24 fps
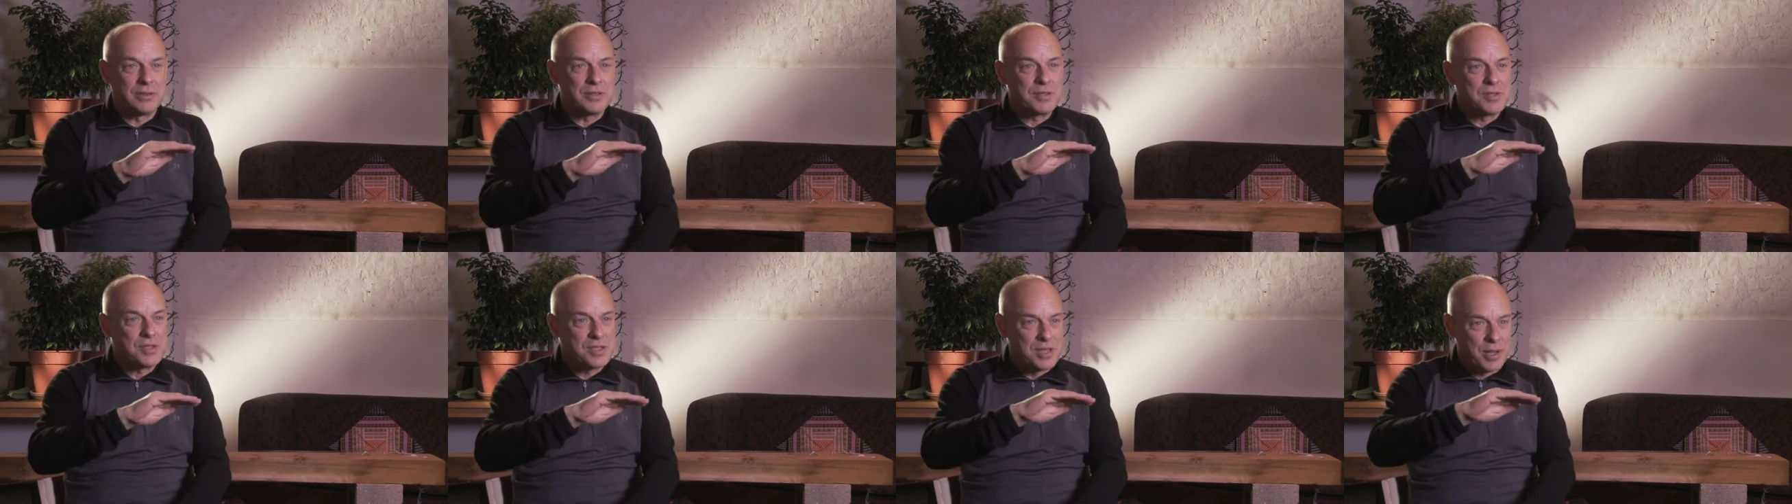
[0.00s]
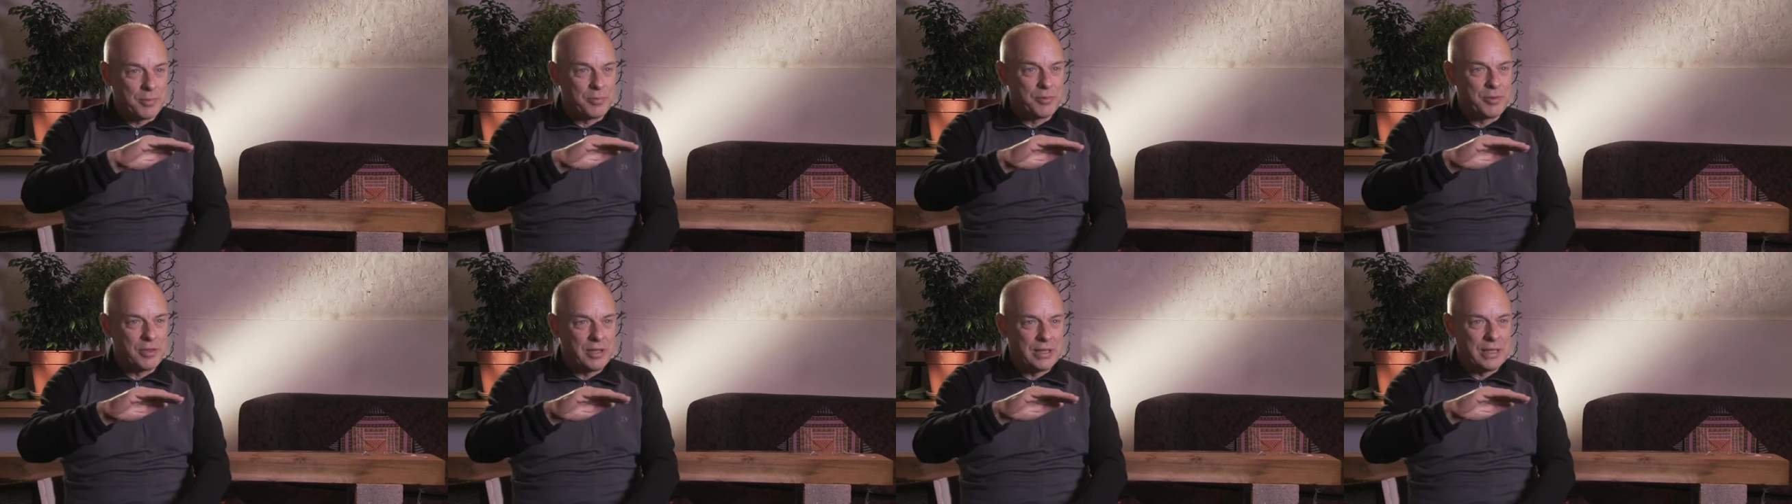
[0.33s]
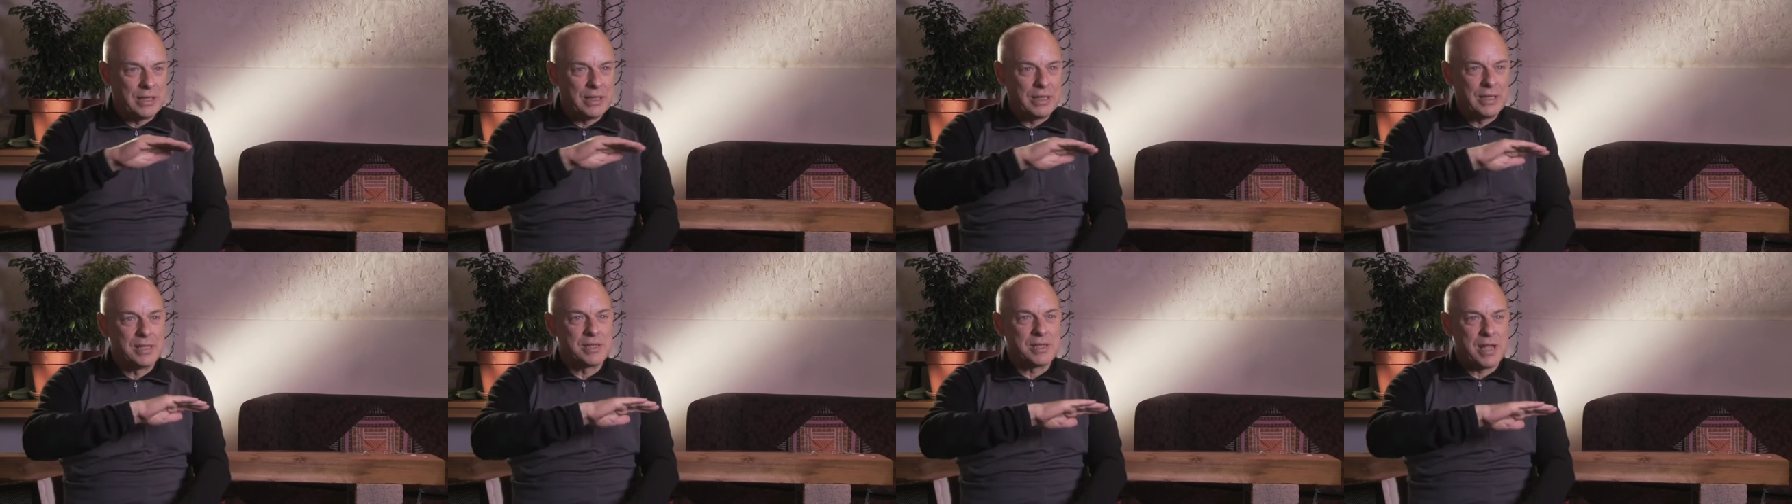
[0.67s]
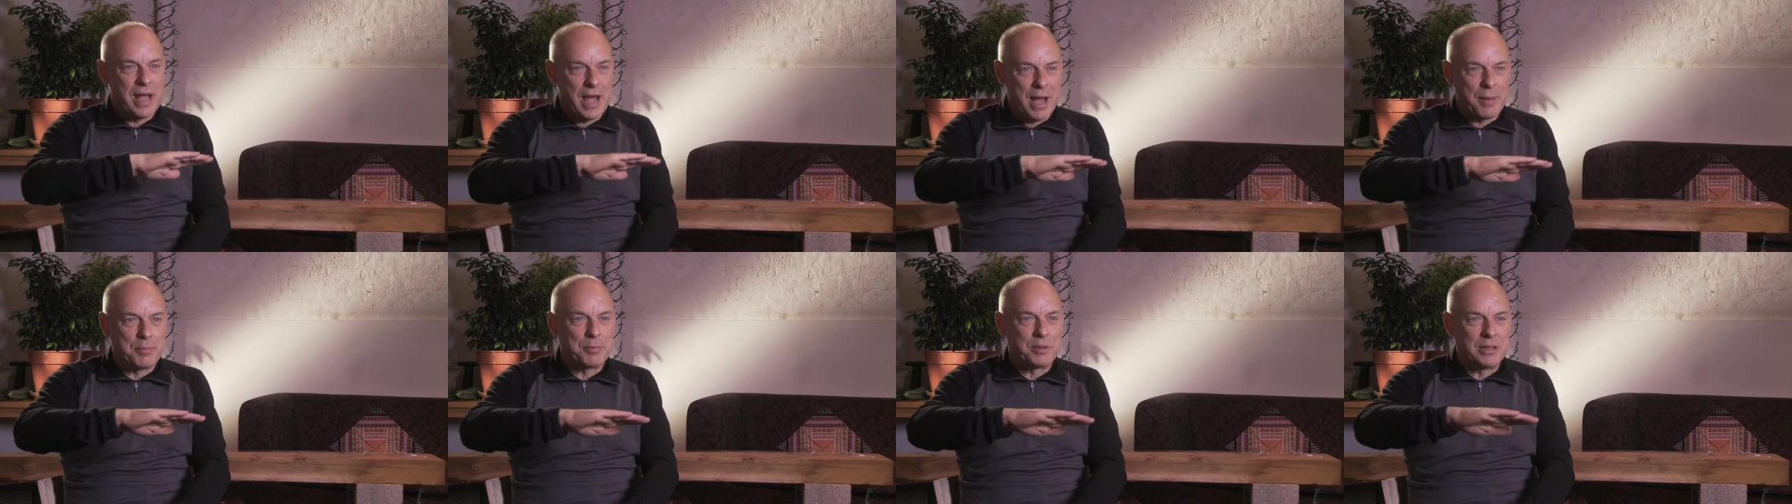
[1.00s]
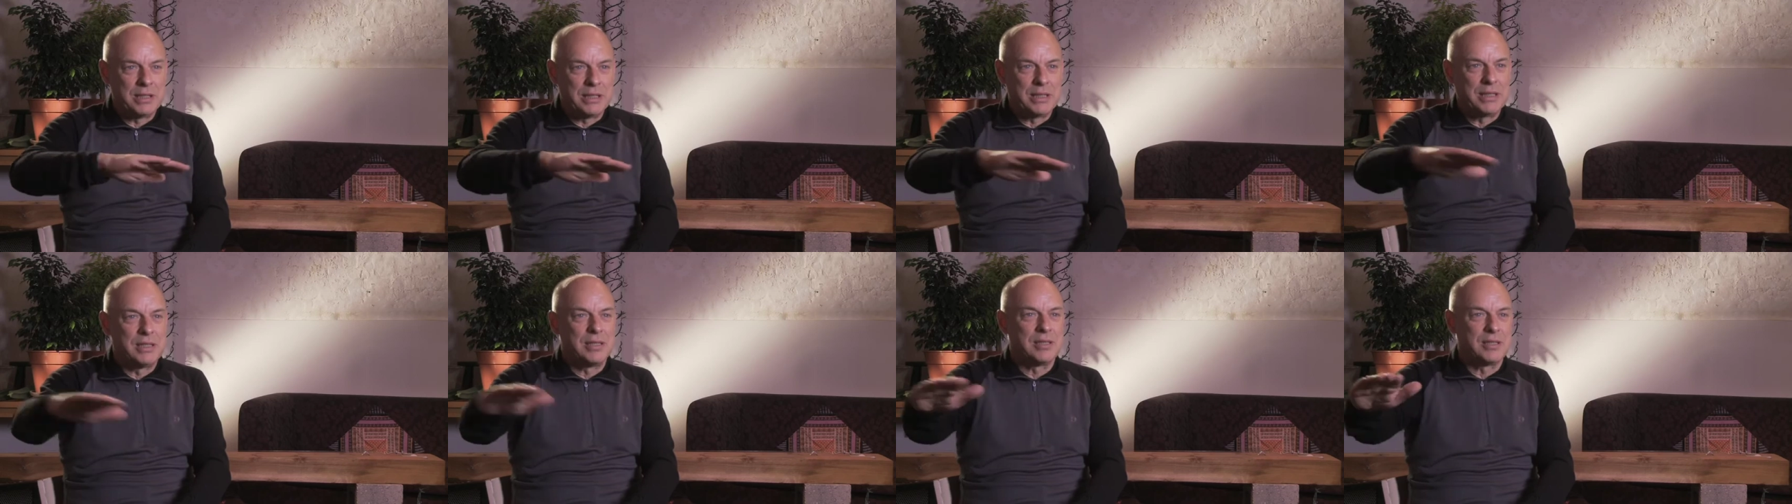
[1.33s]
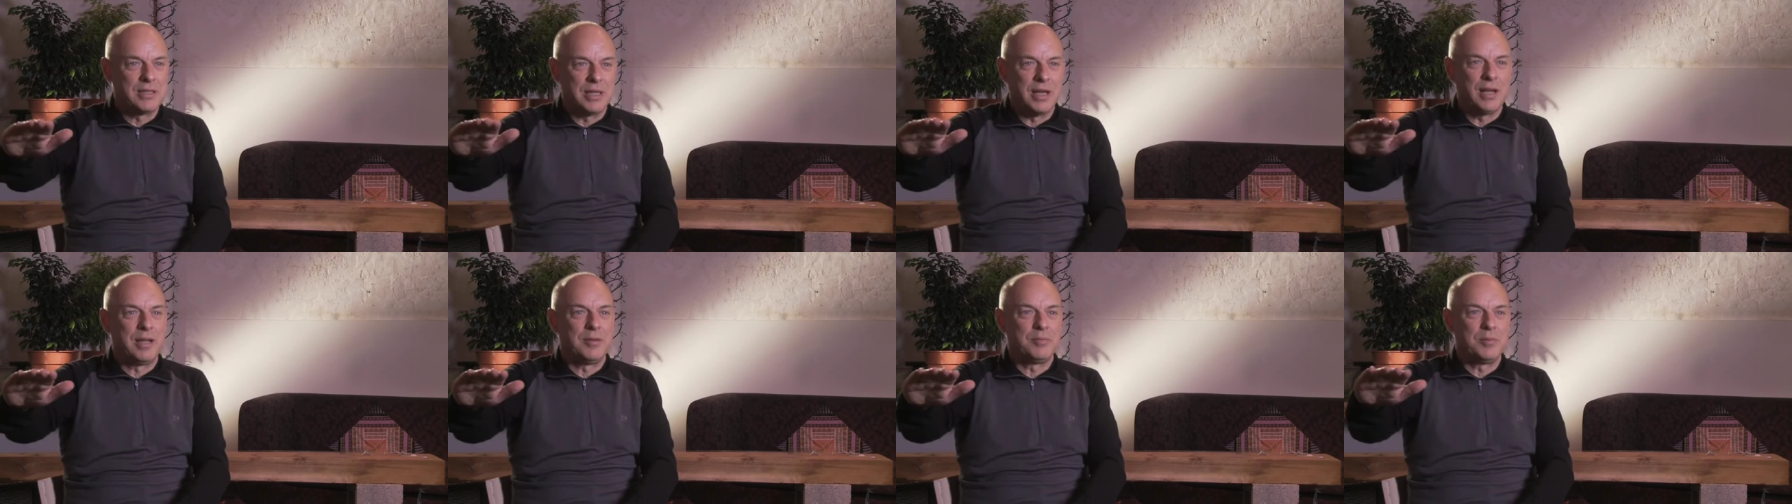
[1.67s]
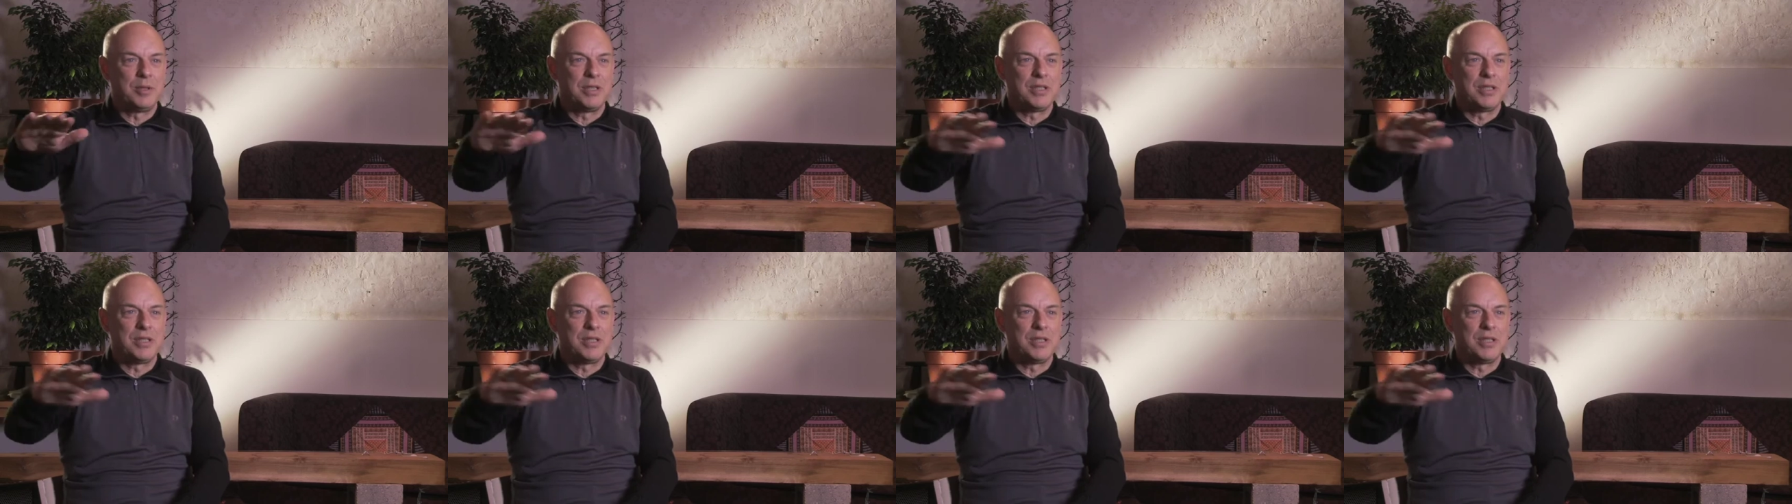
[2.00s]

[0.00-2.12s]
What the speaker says: something is happening in time